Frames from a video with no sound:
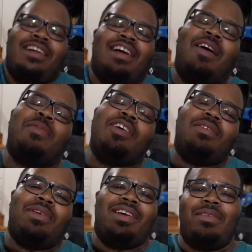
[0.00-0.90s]
I'm good,
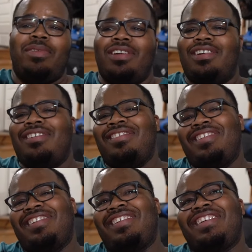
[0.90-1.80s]
man. I'm done.
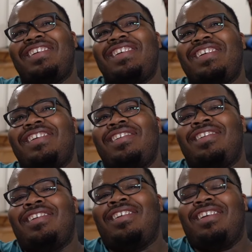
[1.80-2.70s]
That's it.
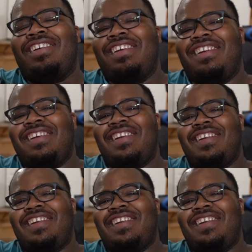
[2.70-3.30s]
That's a wrap.